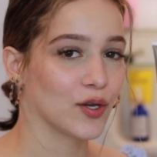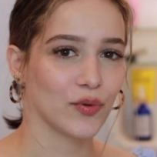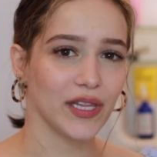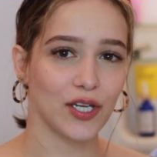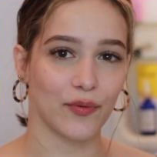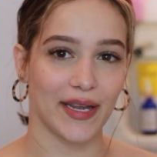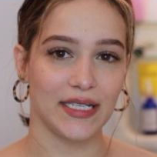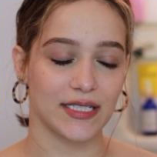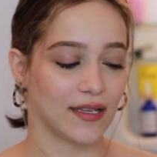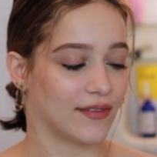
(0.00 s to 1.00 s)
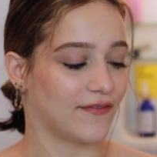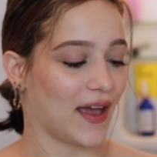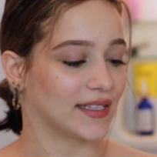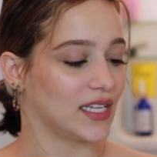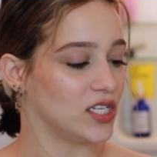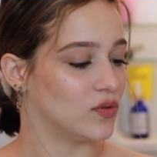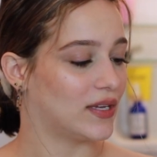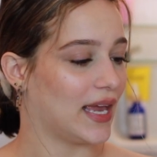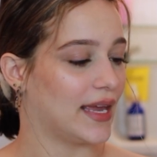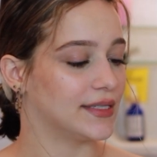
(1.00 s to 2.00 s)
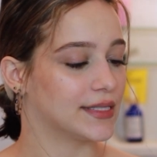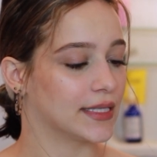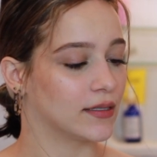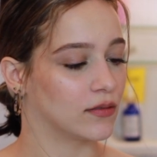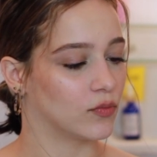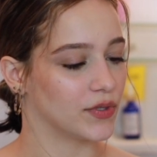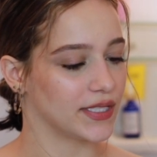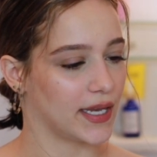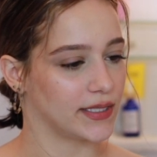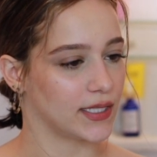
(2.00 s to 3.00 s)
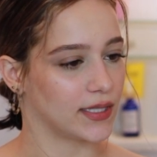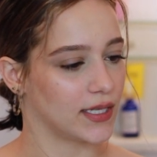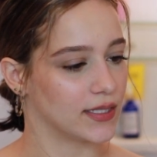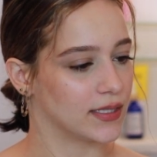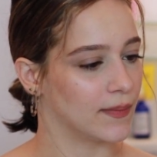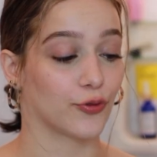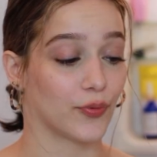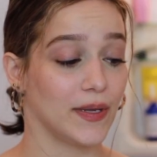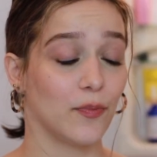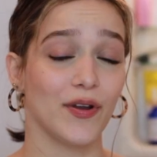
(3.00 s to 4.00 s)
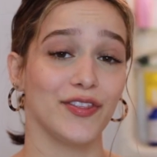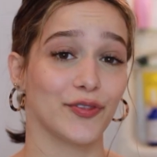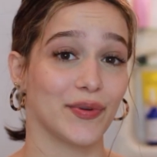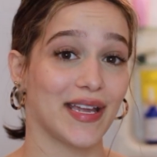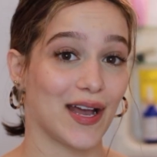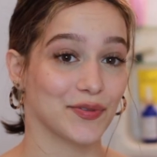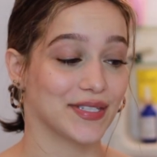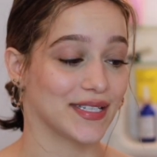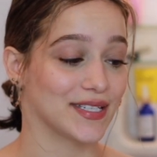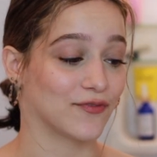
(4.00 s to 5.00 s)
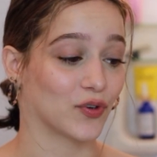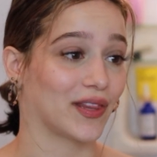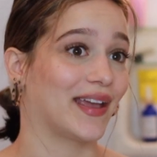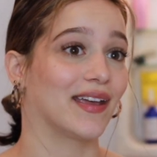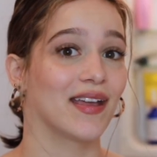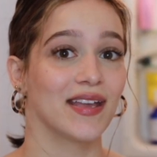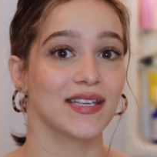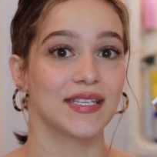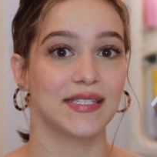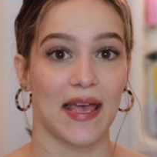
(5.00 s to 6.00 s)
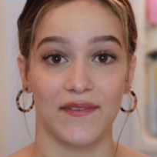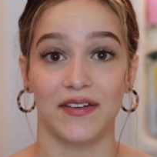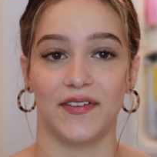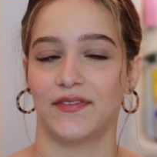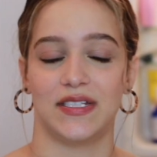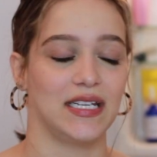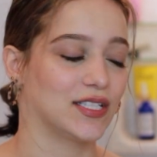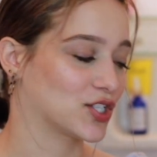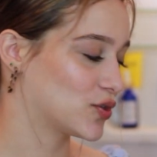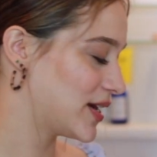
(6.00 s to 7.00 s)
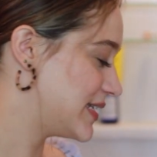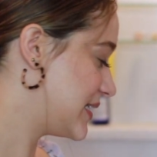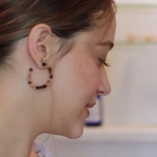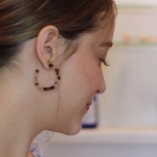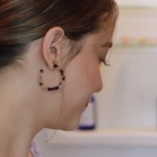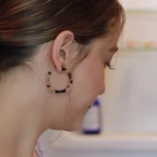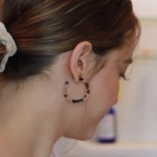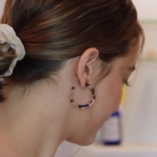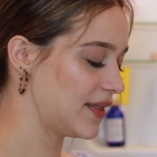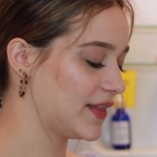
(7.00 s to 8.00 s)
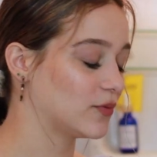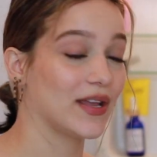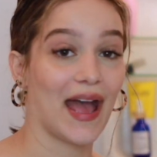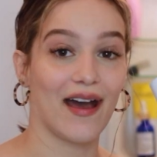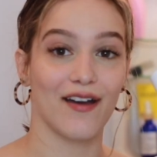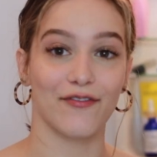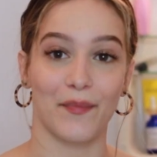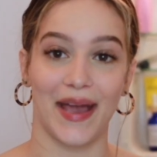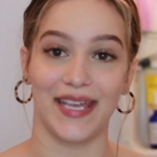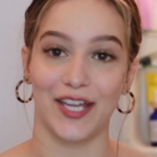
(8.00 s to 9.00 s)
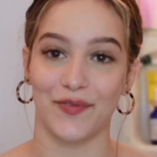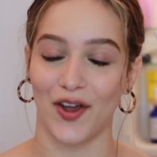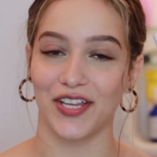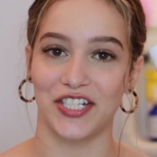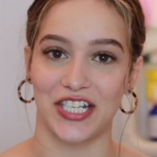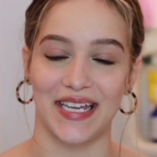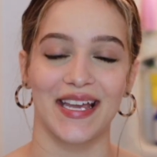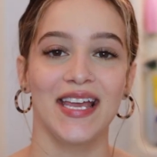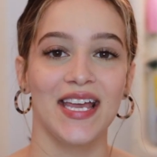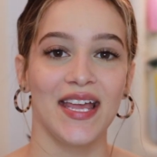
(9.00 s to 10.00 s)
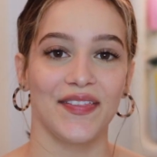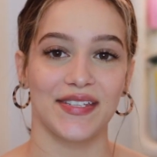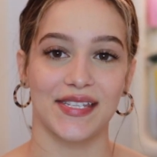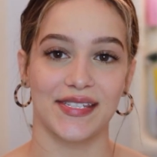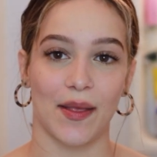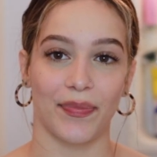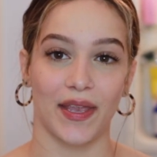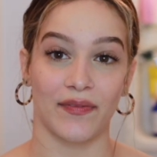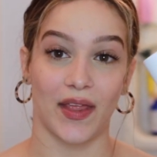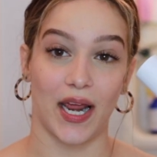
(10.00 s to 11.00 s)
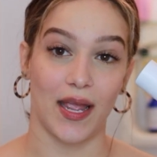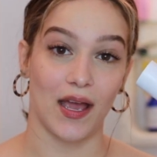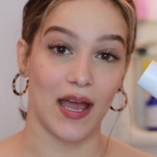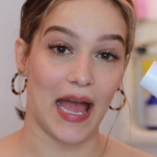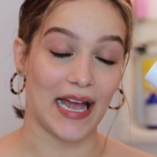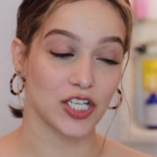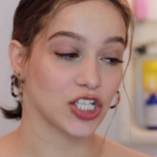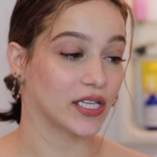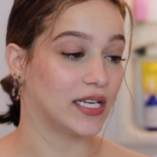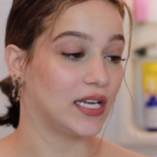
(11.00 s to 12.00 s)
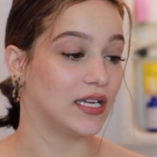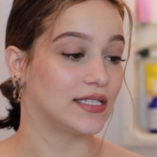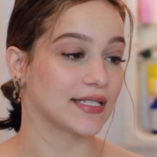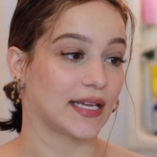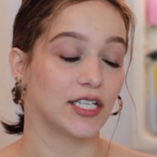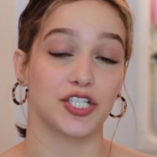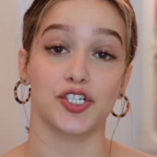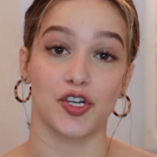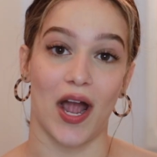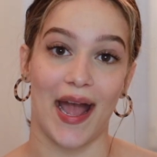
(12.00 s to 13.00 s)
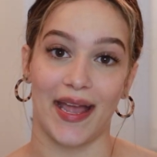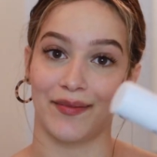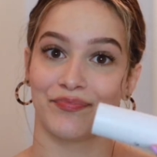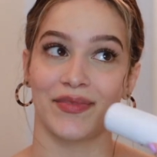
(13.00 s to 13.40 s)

really great. The fact that you get, what size is this? 3.3 ounces for like 750. It's crazy. And then we have my Curology. This is something that I actually decided to try